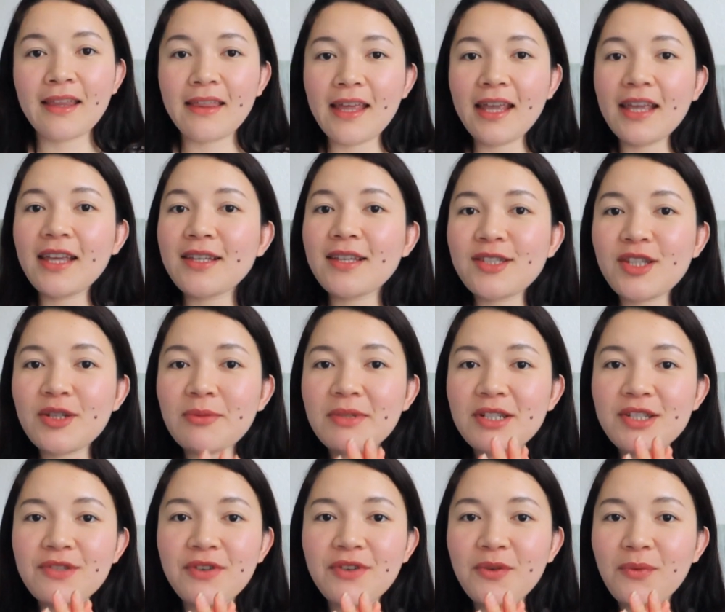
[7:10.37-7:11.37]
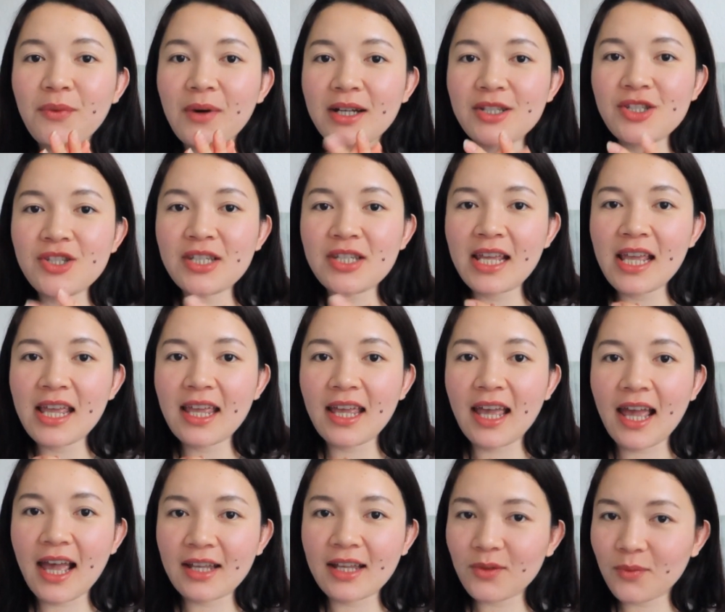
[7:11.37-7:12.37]
Thank you so much for watching,
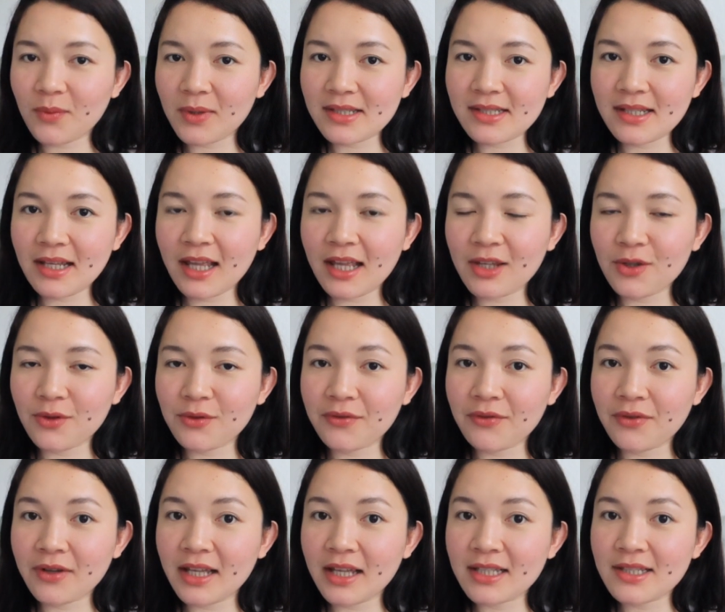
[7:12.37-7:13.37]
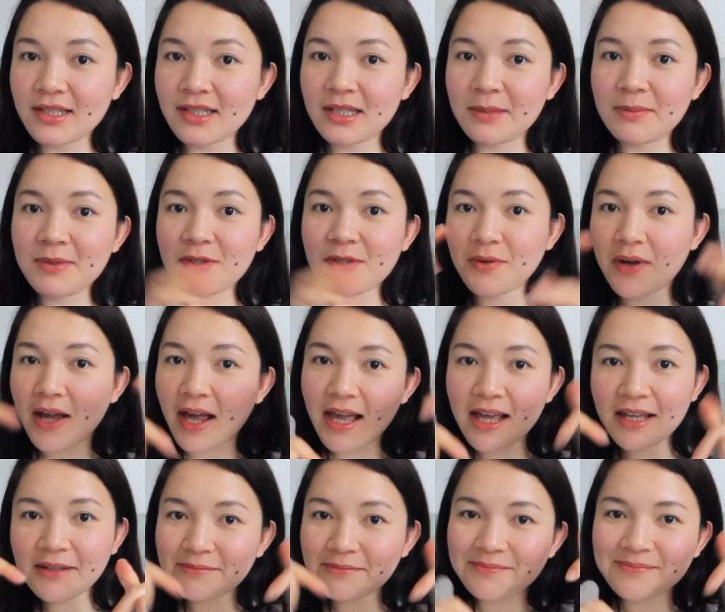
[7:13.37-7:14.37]
and once again, don't forget to
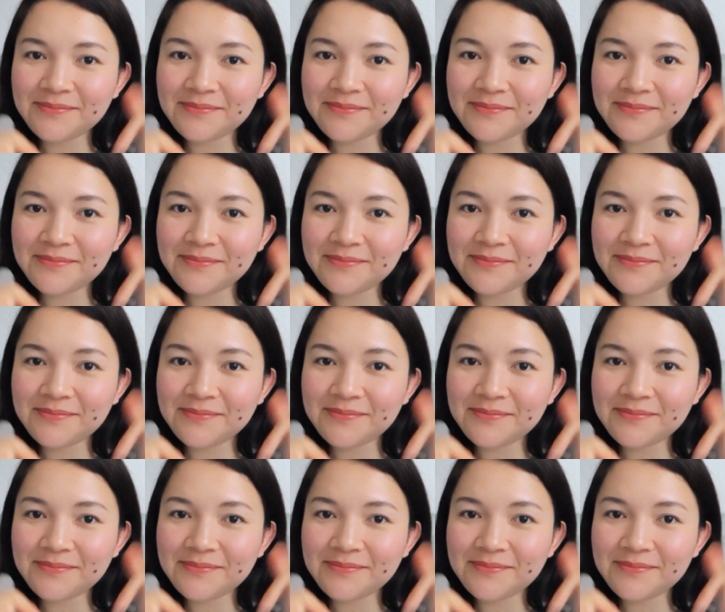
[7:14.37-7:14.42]
subscribe.